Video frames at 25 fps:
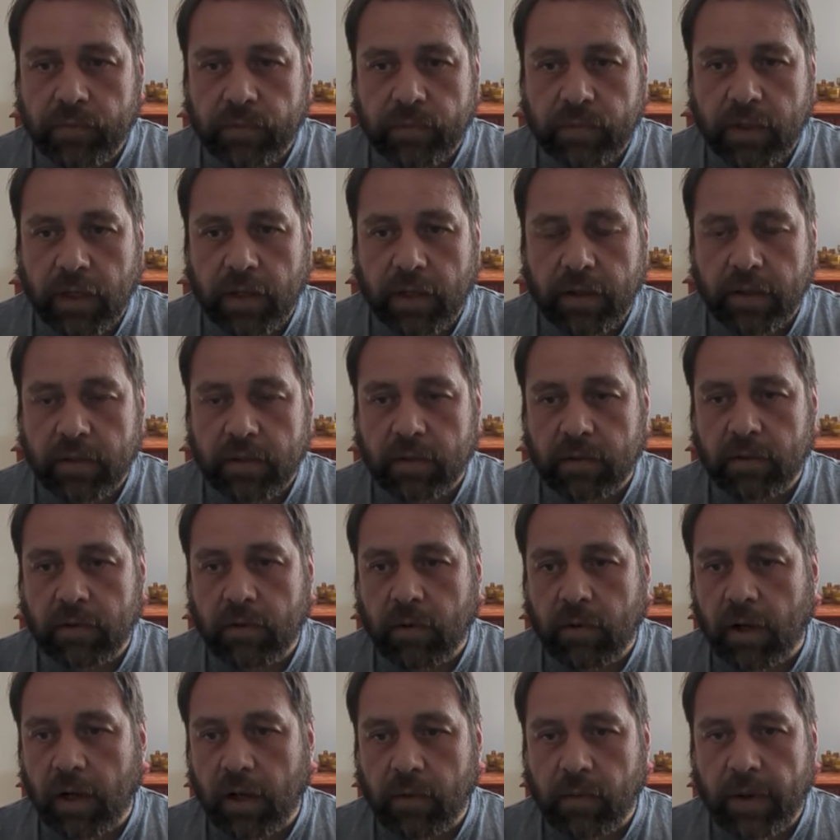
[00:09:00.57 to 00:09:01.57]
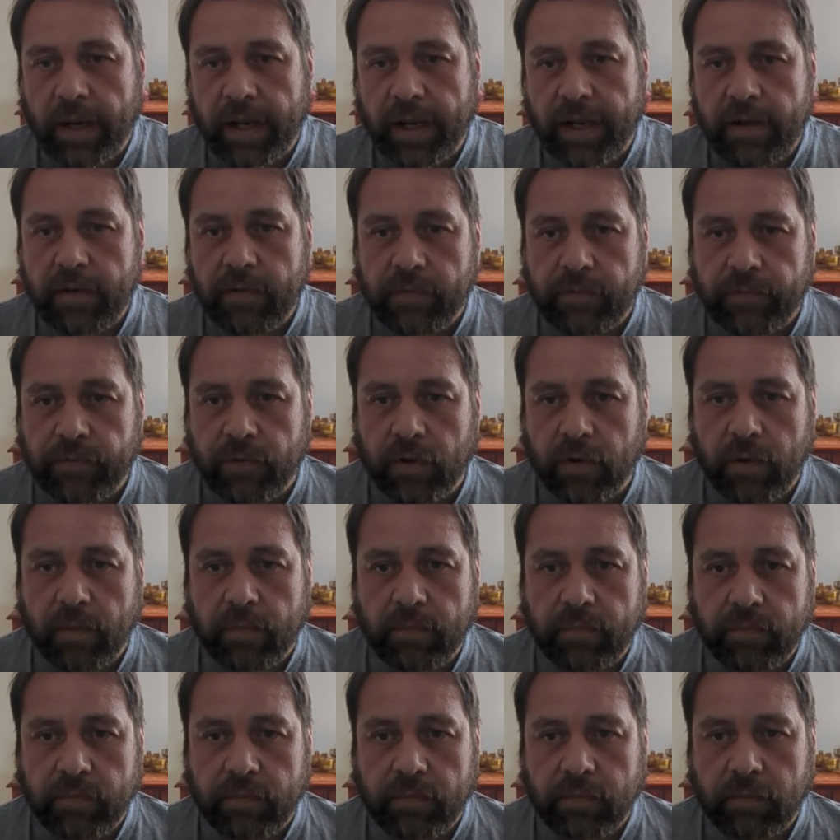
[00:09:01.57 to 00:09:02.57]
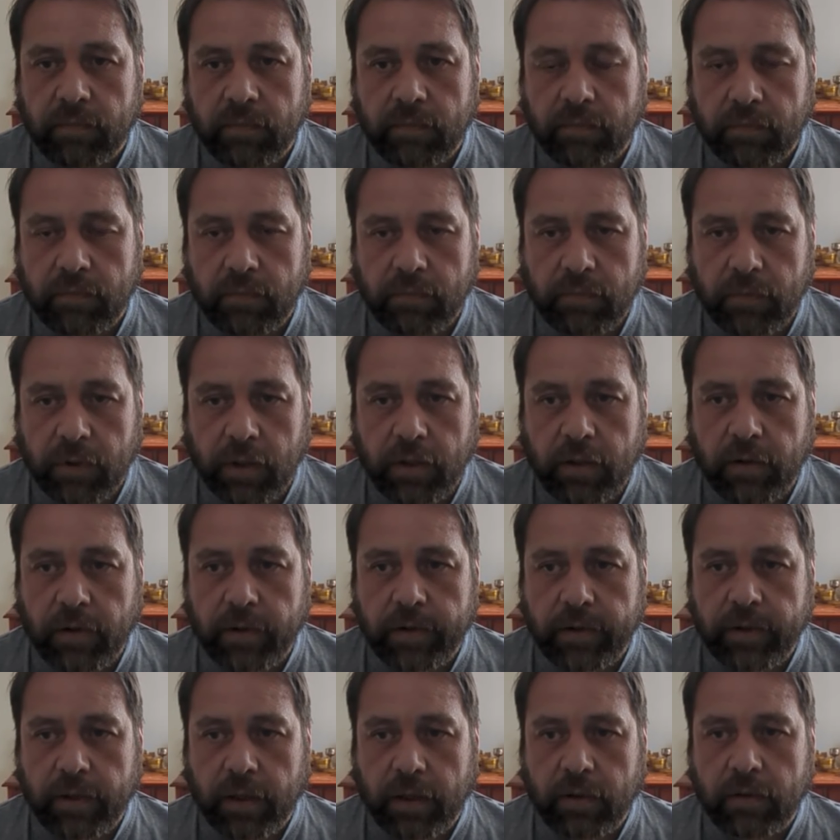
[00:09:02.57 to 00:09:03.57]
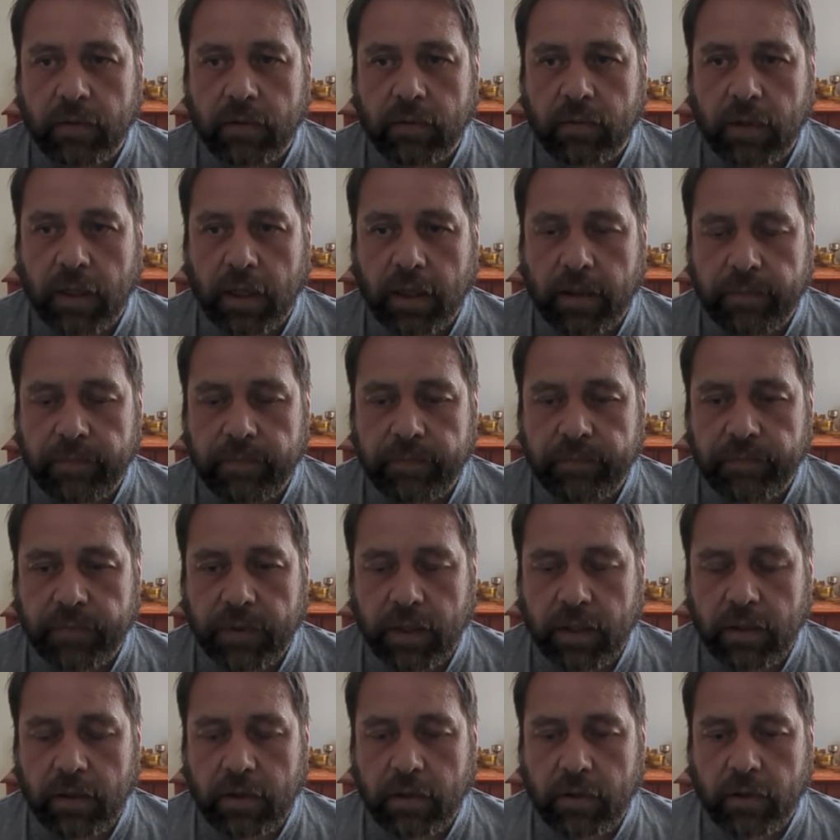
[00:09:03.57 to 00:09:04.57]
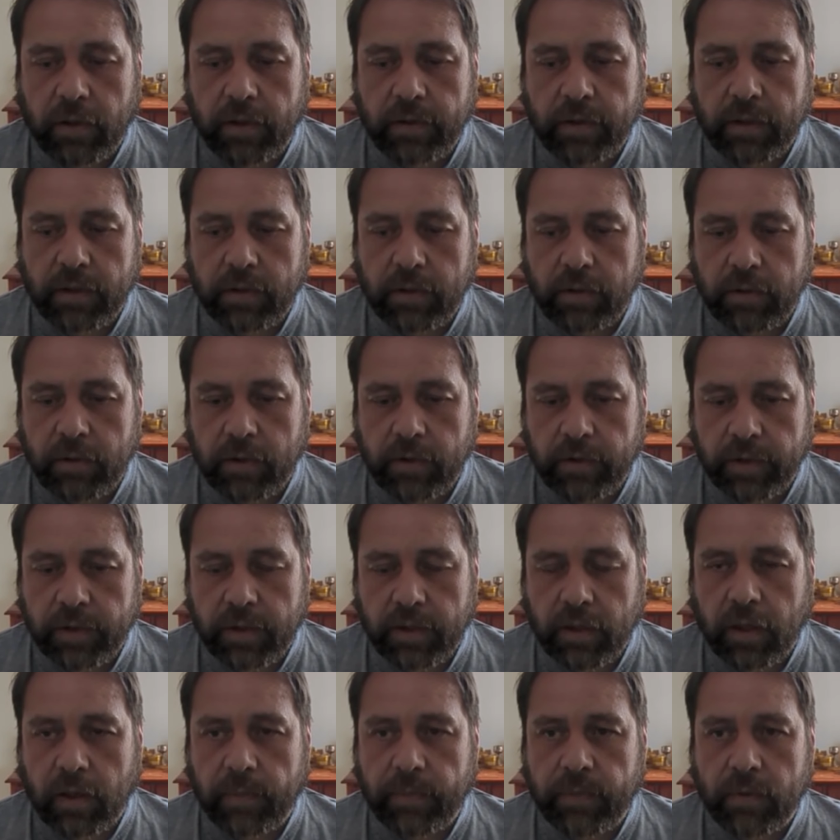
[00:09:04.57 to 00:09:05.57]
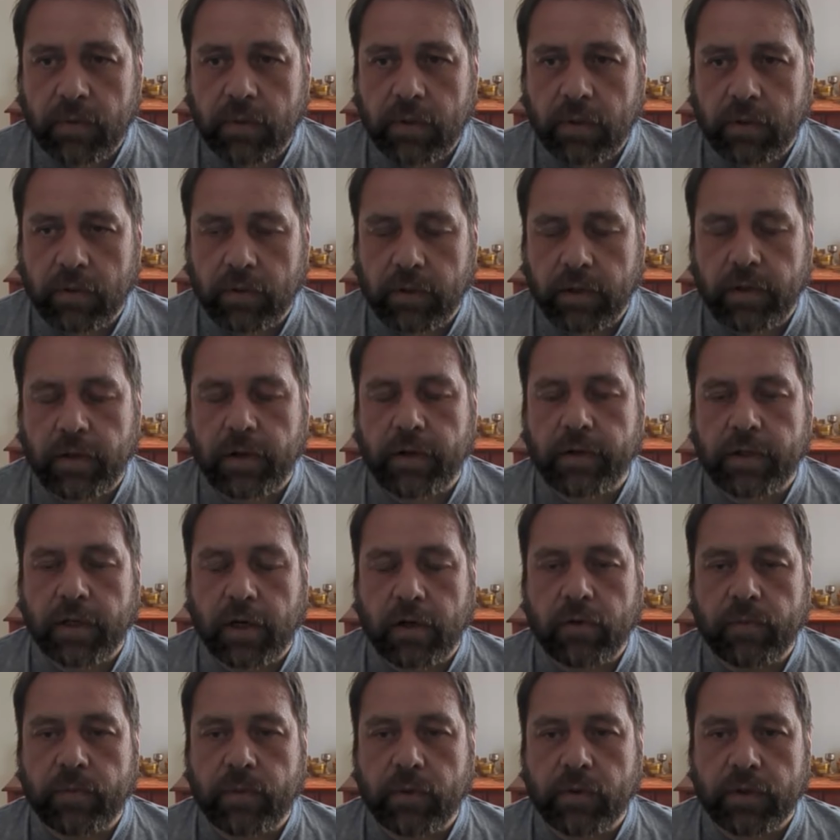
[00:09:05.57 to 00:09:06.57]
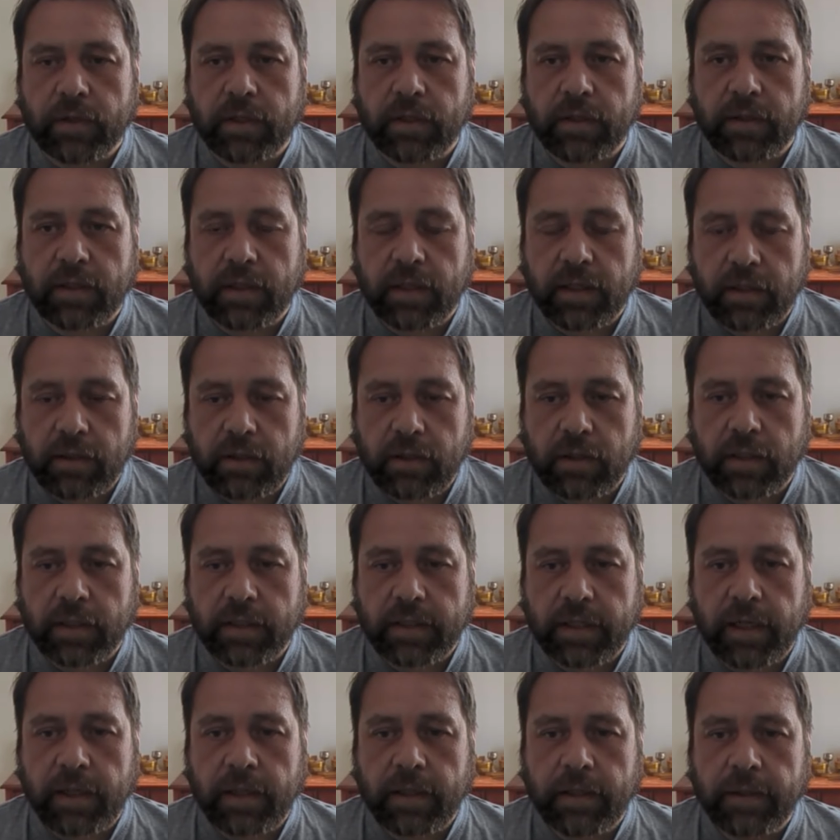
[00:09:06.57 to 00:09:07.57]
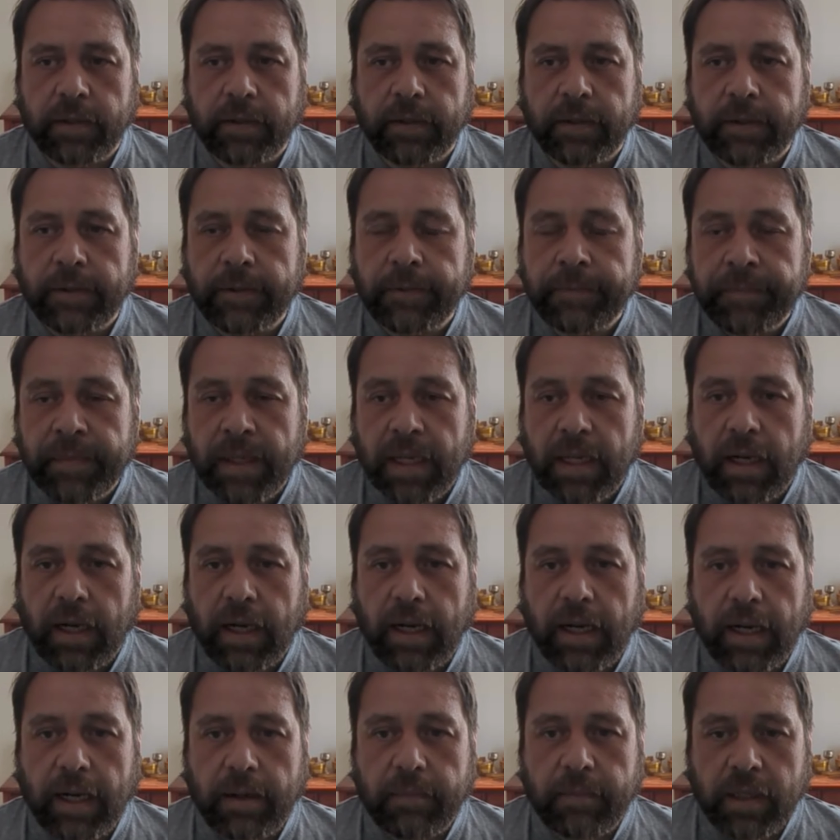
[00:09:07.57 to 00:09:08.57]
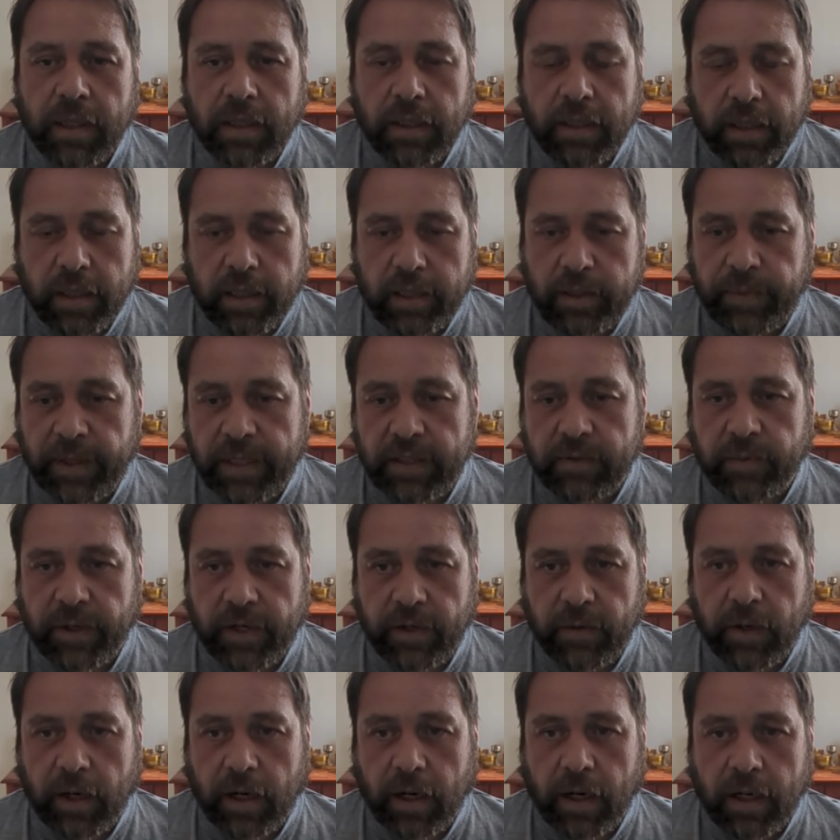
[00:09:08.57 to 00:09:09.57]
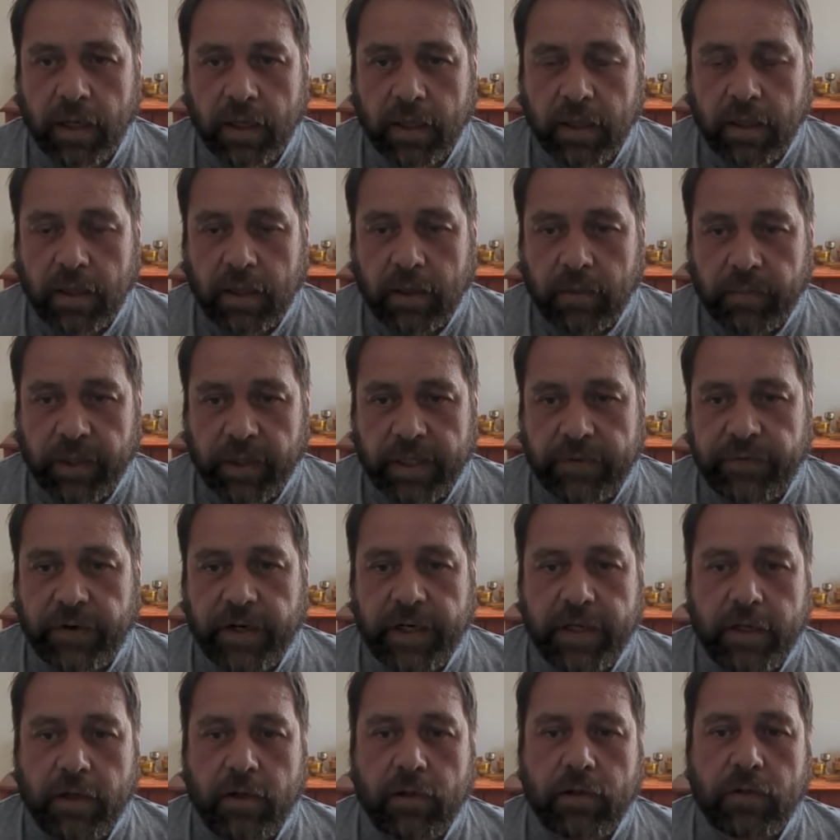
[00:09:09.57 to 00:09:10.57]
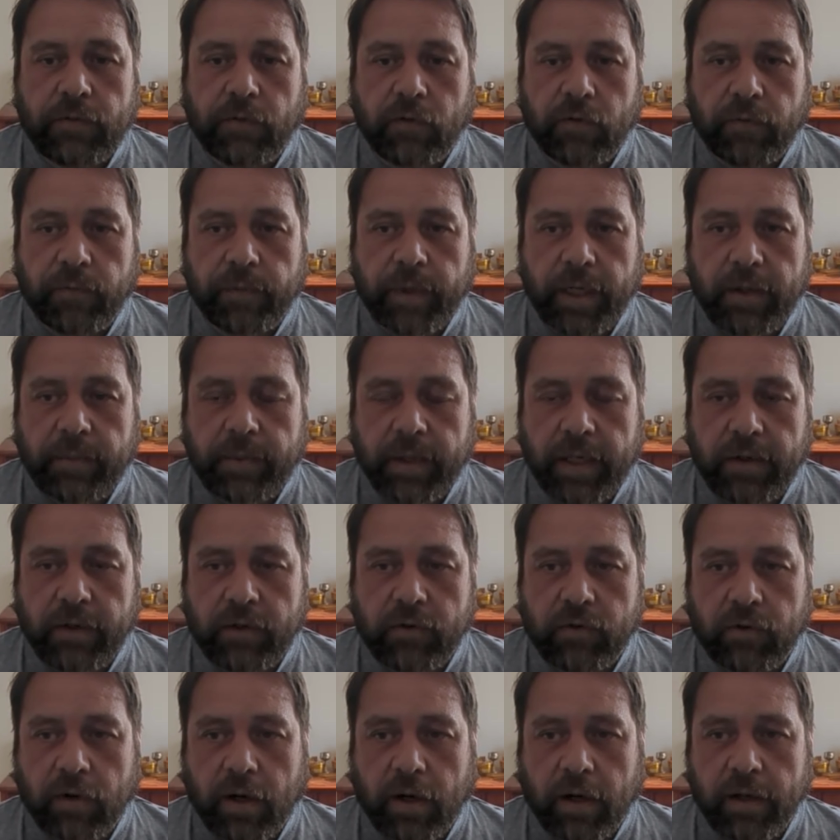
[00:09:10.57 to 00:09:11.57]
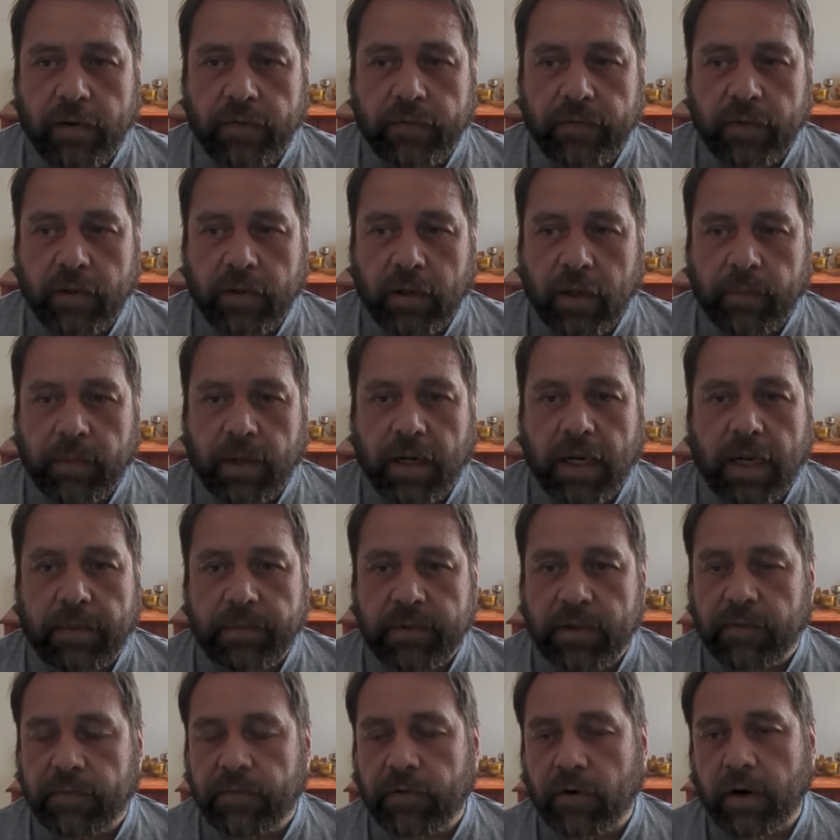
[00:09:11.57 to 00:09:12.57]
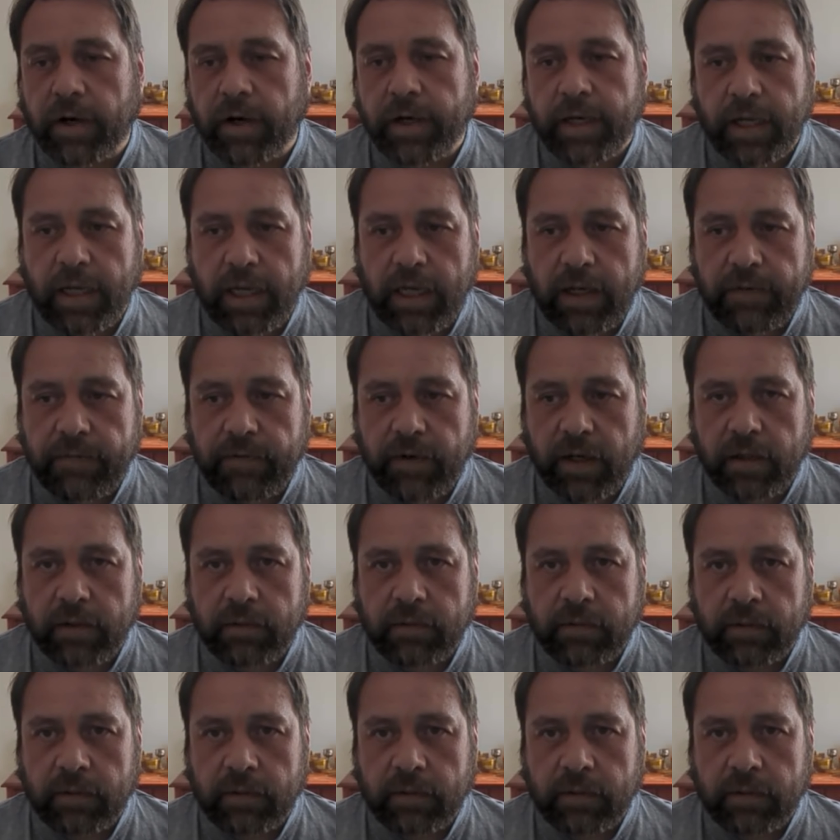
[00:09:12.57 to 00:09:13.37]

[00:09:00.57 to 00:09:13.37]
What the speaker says: so that's quite away from the Eurotunnel, the Eurostar port, or the Eurotunnel port, should I say. It depends where you are, but it's very useful for me to be able to drive perhaps the Friday evening,